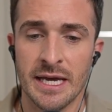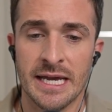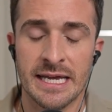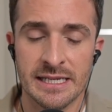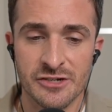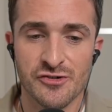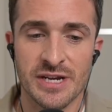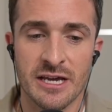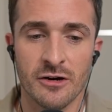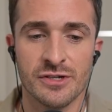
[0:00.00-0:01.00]
he
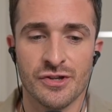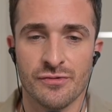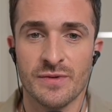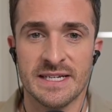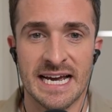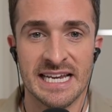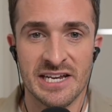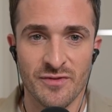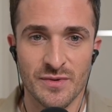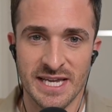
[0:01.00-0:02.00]
literally goes through the
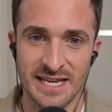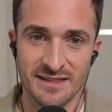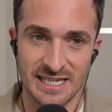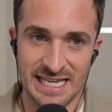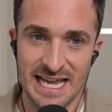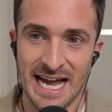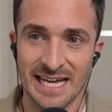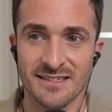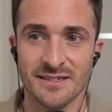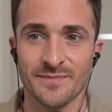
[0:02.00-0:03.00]
daily routine that he
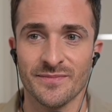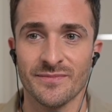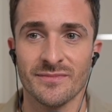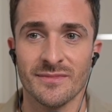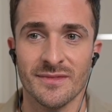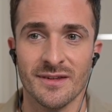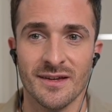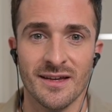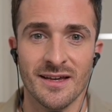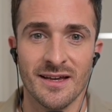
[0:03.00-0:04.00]
has.
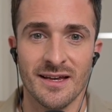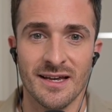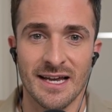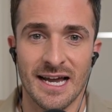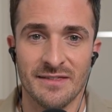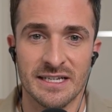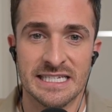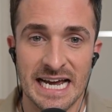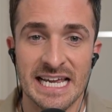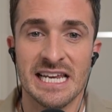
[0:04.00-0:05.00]
And the
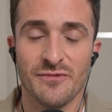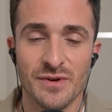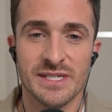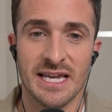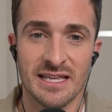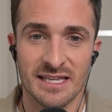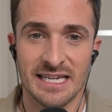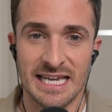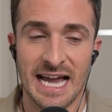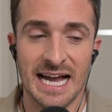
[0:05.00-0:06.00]
daily routine
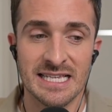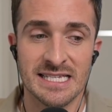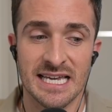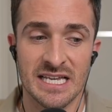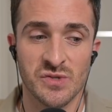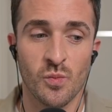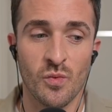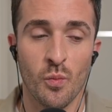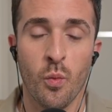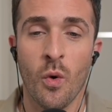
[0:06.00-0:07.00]
that he has is
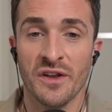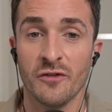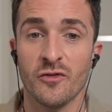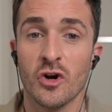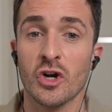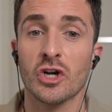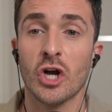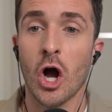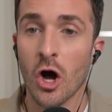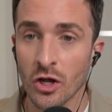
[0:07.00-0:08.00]
one of
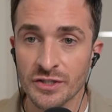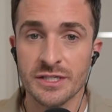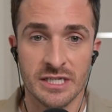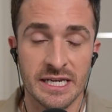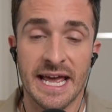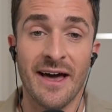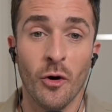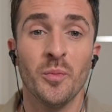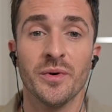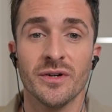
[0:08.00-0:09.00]
constant help.